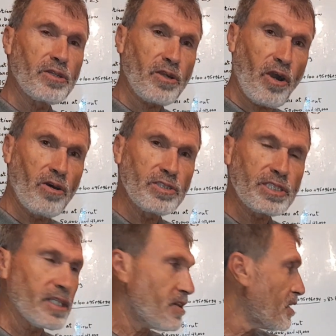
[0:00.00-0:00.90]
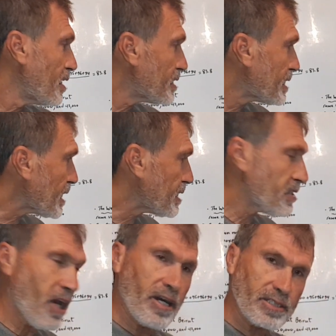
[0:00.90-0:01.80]
costs
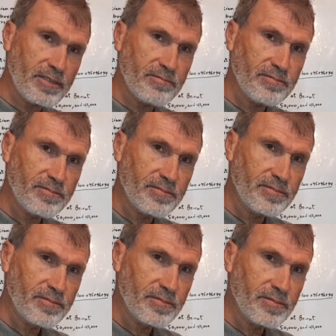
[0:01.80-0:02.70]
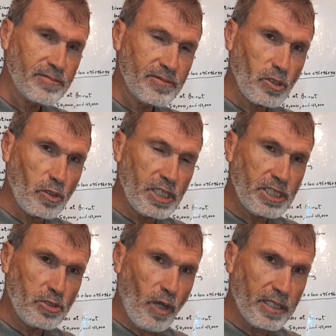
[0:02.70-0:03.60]
$60. So this
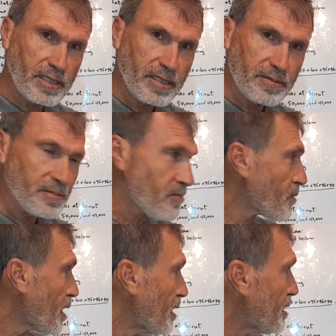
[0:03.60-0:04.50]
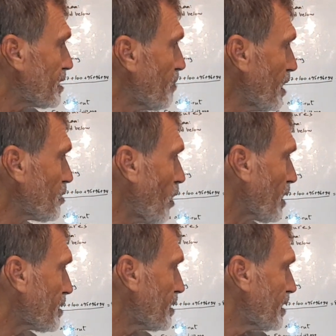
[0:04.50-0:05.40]
is what? This means
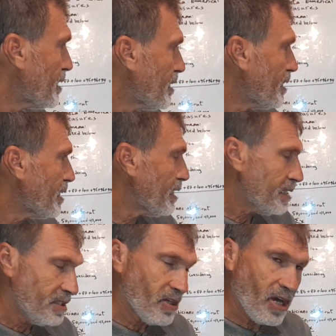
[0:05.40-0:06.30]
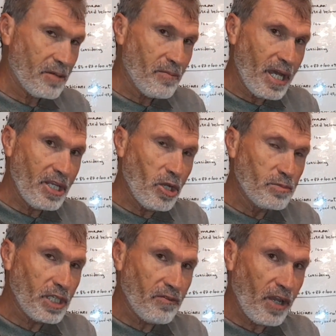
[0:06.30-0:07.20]
what? There are many
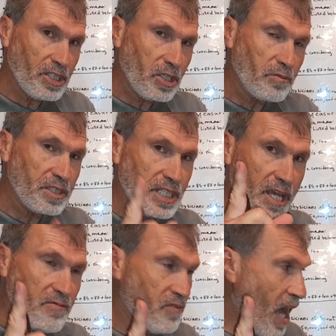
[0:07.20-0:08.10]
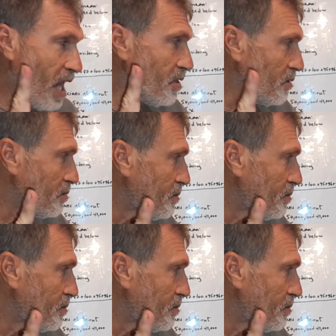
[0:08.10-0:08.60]
observations of the same value.